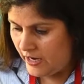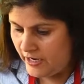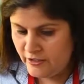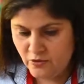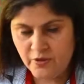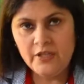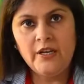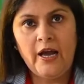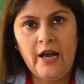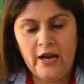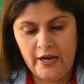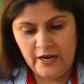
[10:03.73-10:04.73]
And you
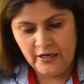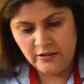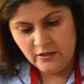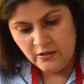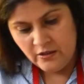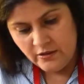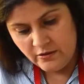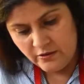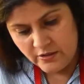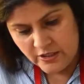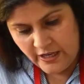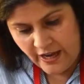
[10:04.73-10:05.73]
can add,
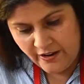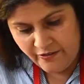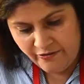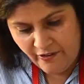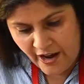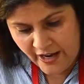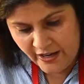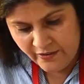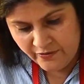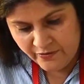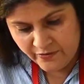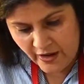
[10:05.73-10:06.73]
stack
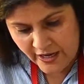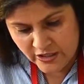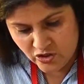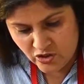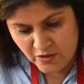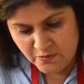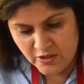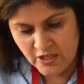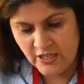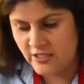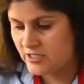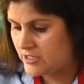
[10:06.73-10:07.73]
5 ice cream
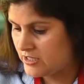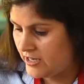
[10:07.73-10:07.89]
sticks,